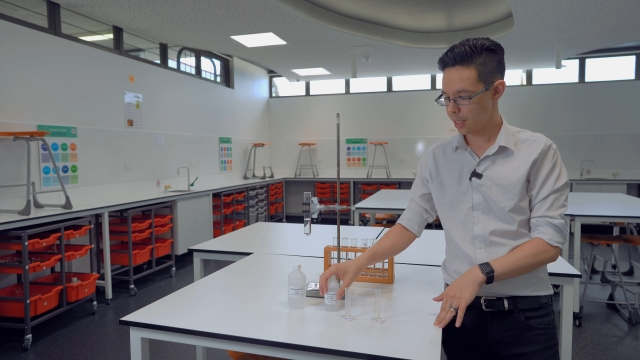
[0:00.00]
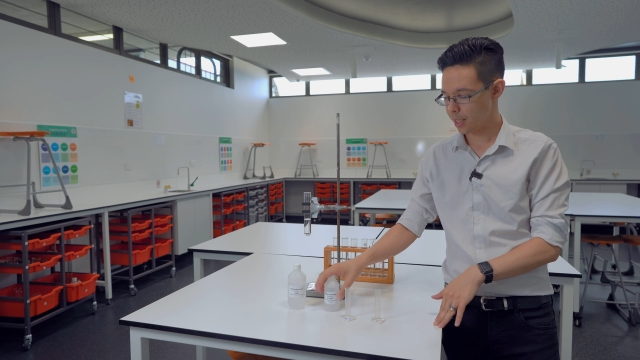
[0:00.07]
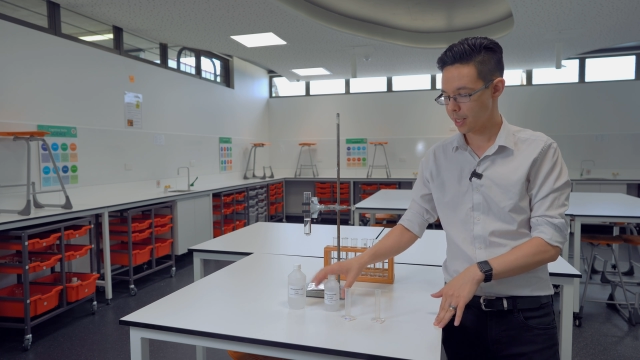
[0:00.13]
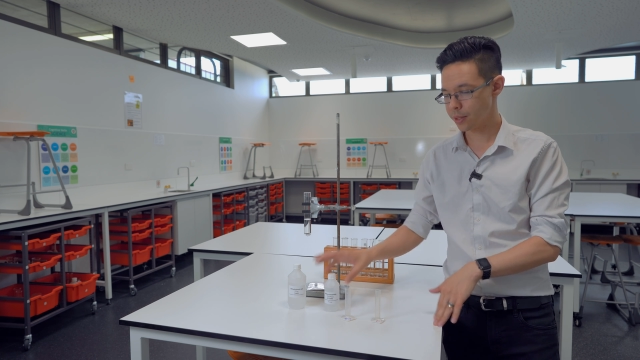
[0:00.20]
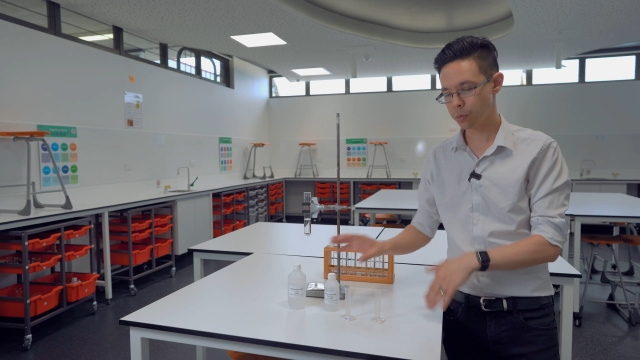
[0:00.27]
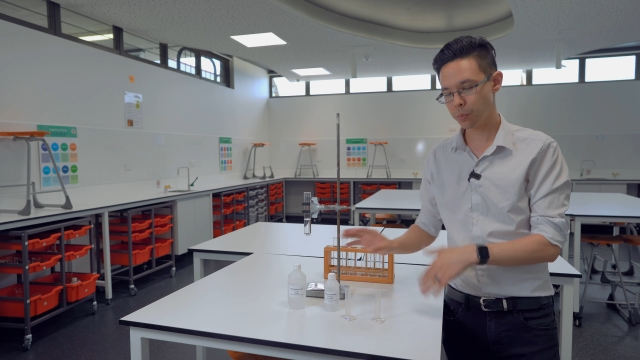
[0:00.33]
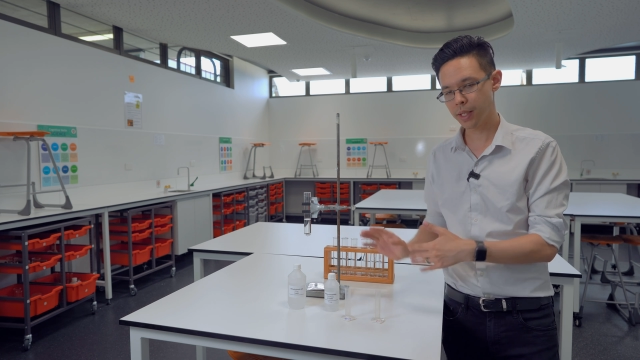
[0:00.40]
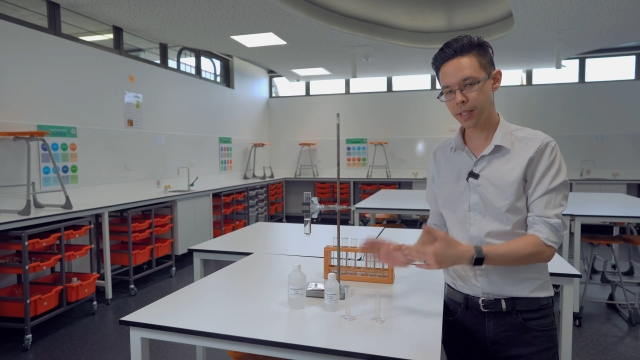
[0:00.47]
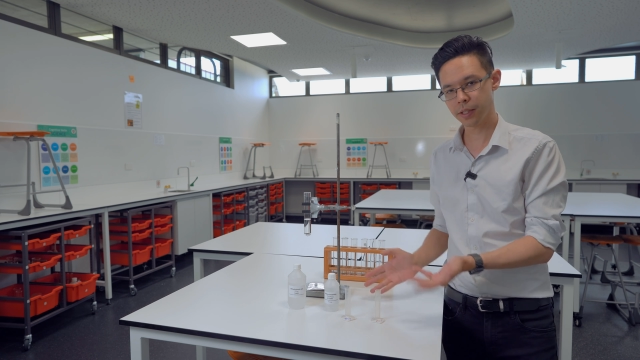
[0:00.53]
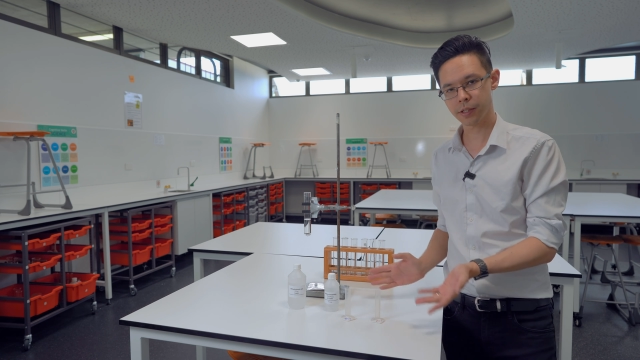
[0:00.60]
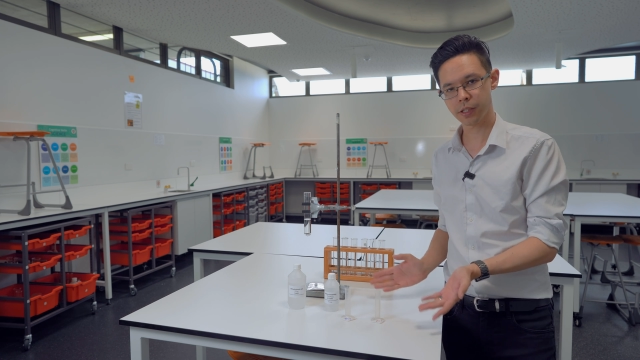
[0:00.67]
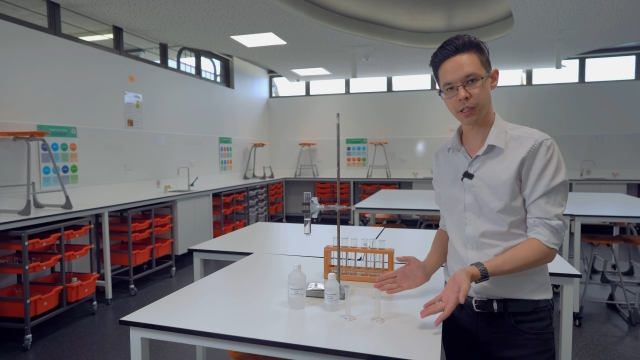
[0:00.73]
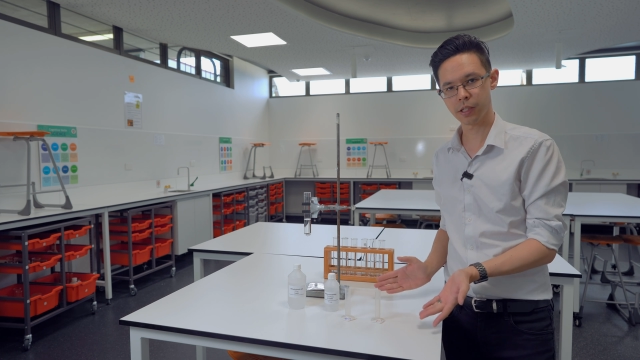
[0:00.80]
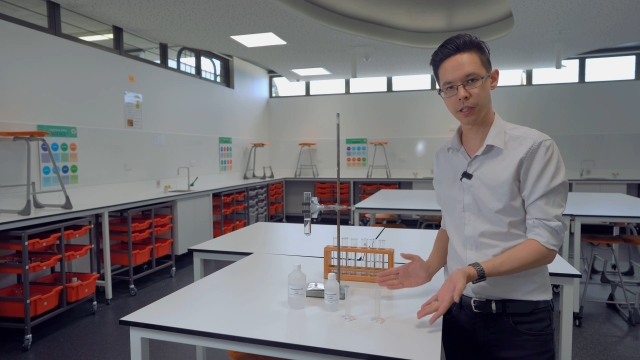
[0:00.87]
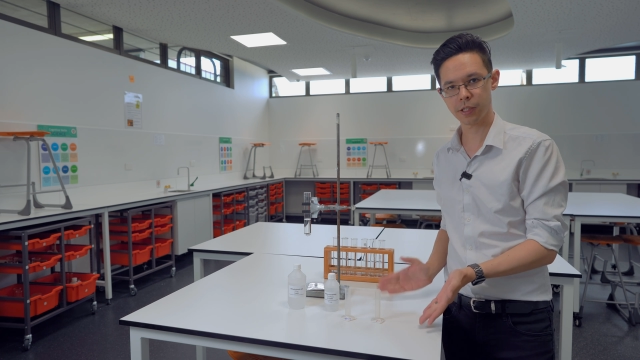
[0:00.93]
And the way
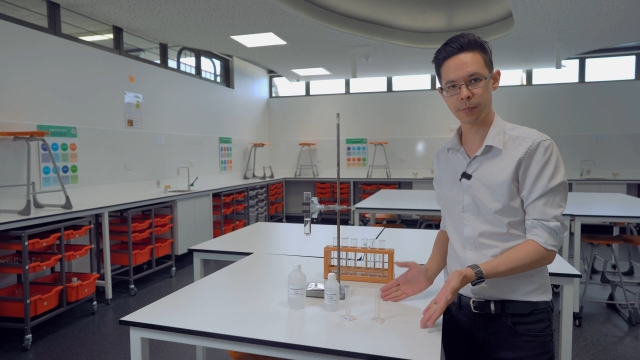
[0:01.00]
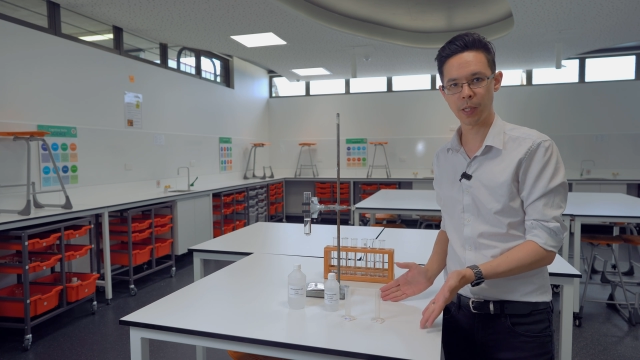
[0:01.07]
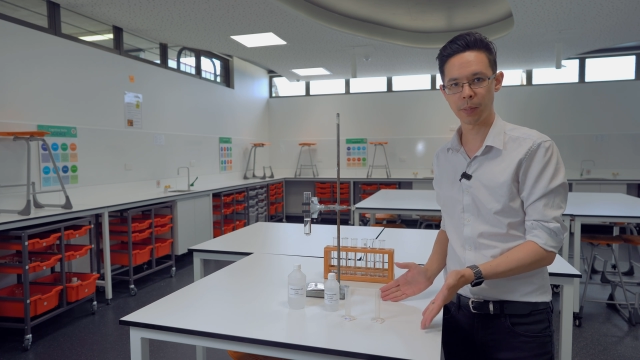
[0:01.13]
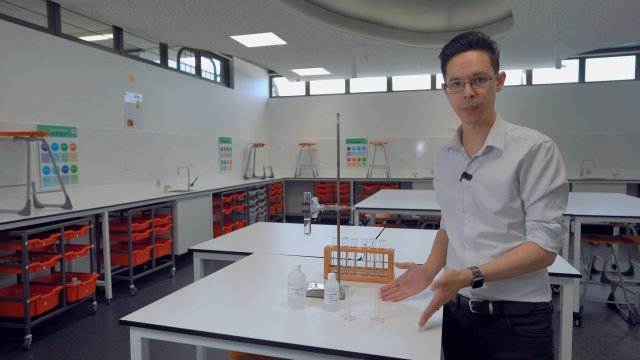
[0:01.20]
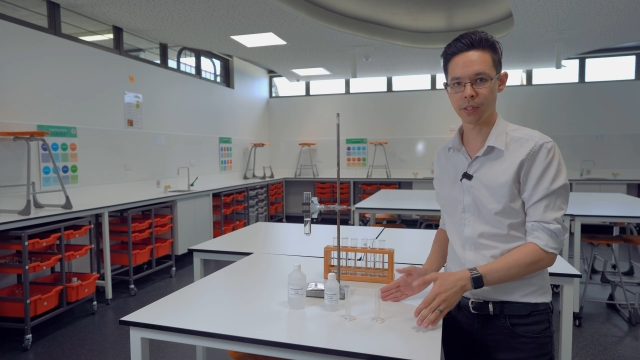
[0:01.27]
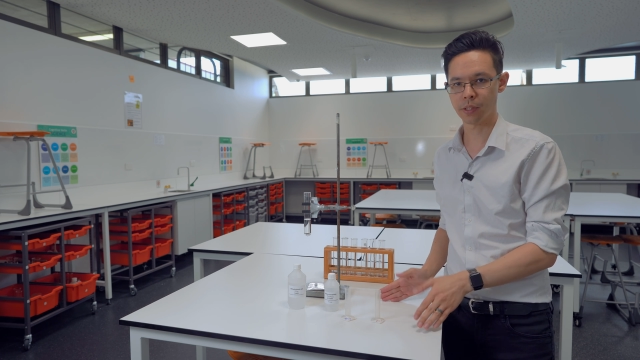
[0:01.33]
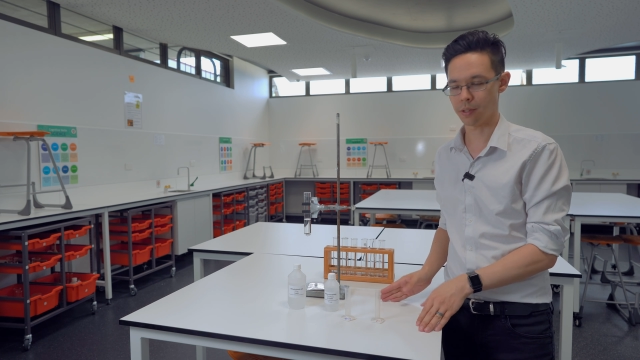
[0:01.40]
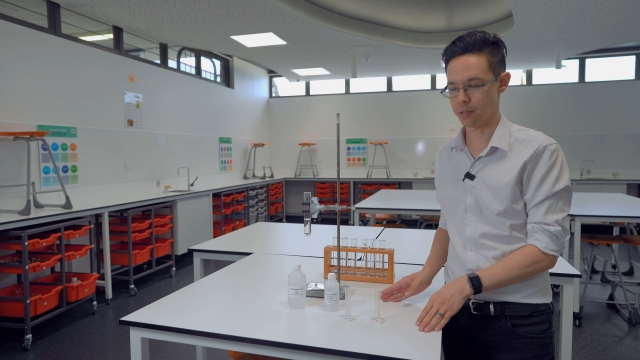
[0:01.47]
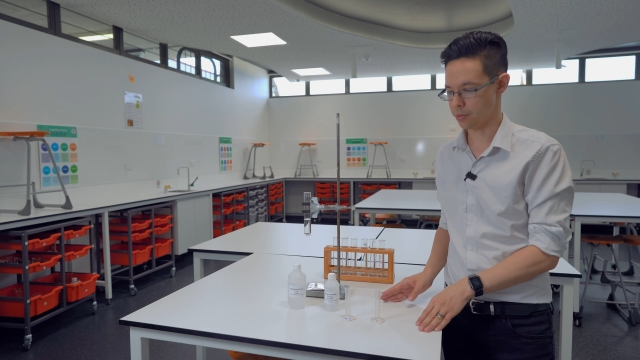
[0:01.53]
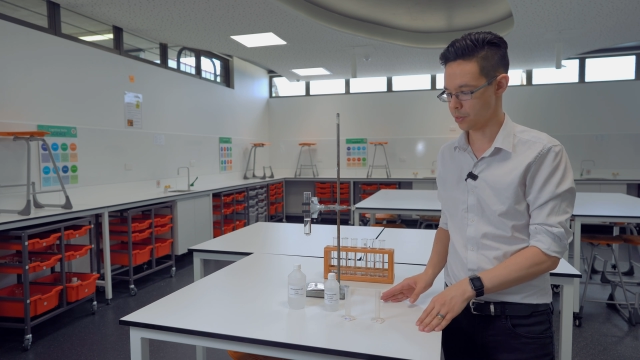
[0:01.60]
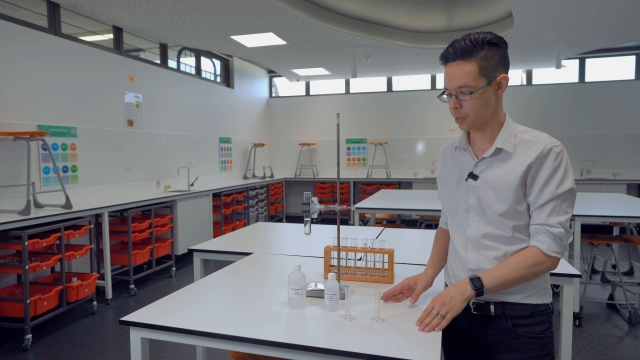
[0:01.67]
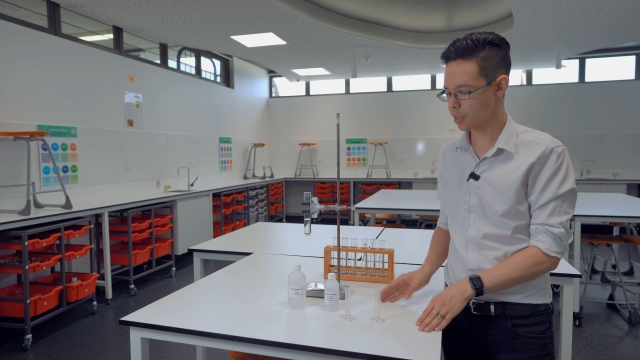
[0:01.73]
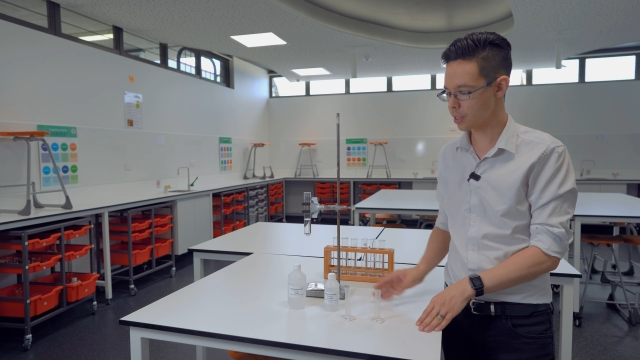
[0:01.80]
this experiment goes